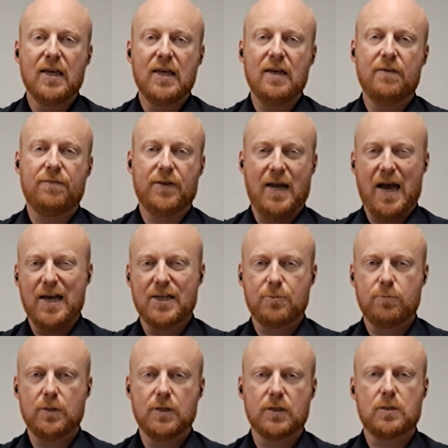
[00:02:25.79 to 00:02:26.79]
If it has
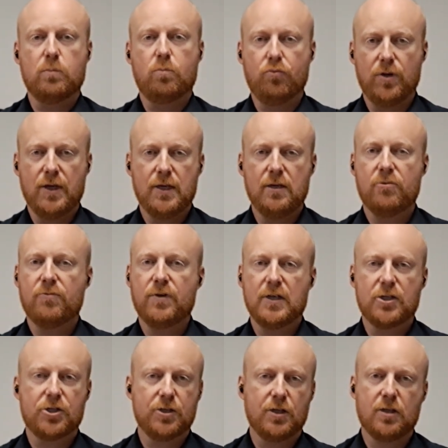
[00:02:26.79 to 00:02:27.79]
worked, brilliant,
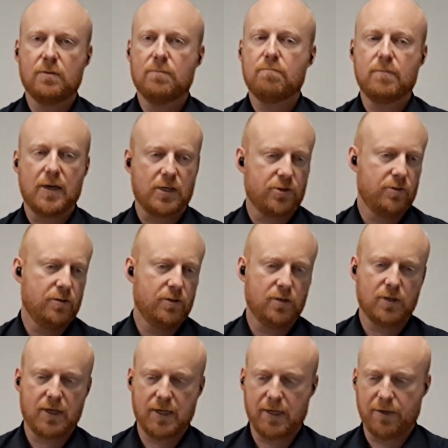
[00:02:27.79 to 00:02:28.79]
reassure them, make sure they're
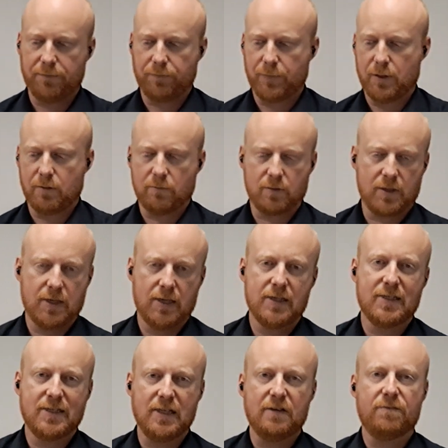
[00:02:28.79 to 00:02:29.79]
okay. Okay,
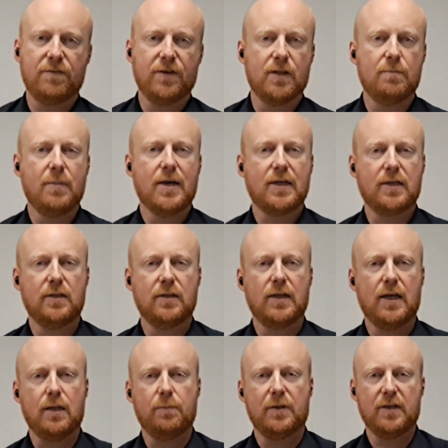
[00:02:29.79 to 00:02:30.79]
seek further medical
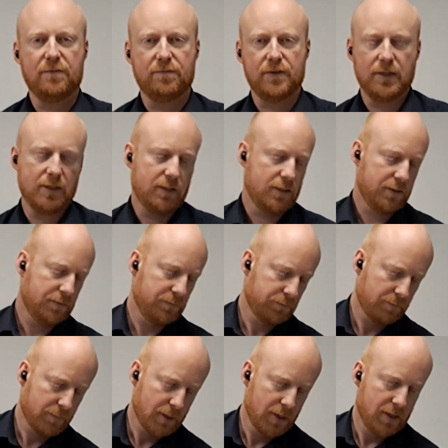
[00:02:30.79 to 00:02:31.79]
help if needed.
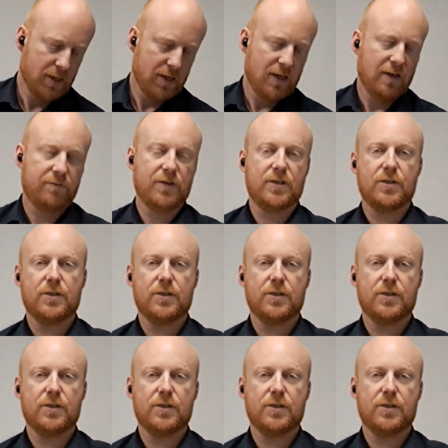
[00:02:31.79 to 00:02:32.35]
If it